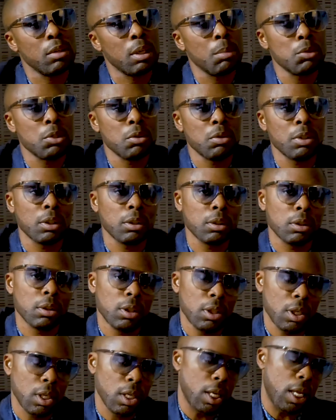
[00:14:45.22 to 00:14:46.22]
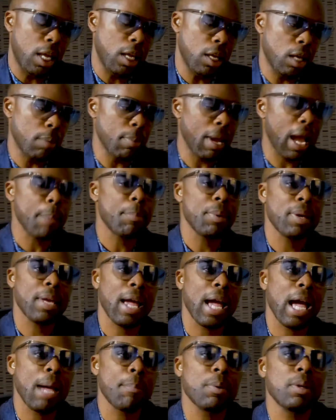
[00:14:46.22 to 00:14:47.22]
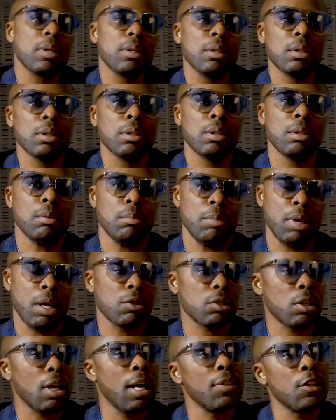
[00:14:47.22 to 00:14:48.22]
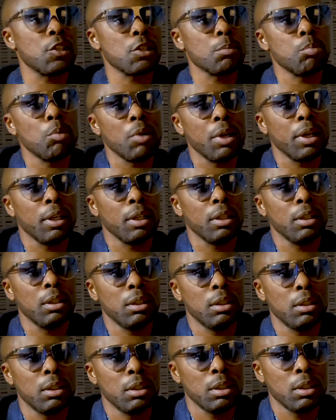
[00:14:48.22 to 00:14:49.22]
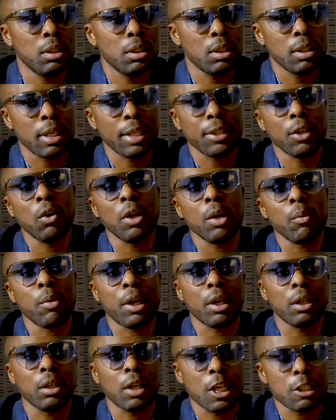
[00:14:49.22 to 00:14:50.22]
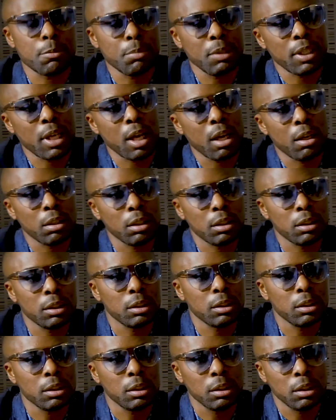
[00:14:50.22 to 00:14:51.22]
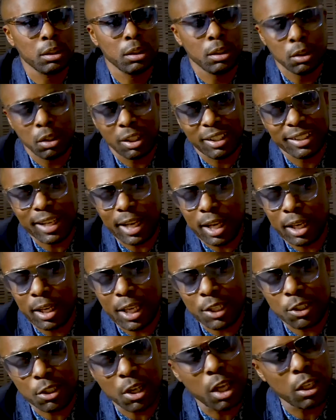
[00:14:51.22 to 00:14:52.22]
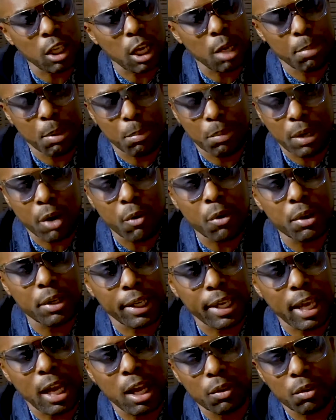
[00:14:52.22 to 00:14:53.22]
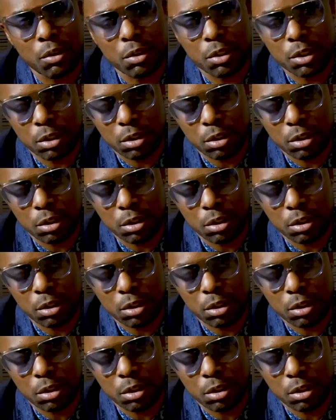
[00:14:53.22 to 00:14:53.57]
what I'm doing, I'm happy it happened, but I was kind of disappointed that they only recognize me now. Because, you know, and I saw a lot of people that were in the calendars, you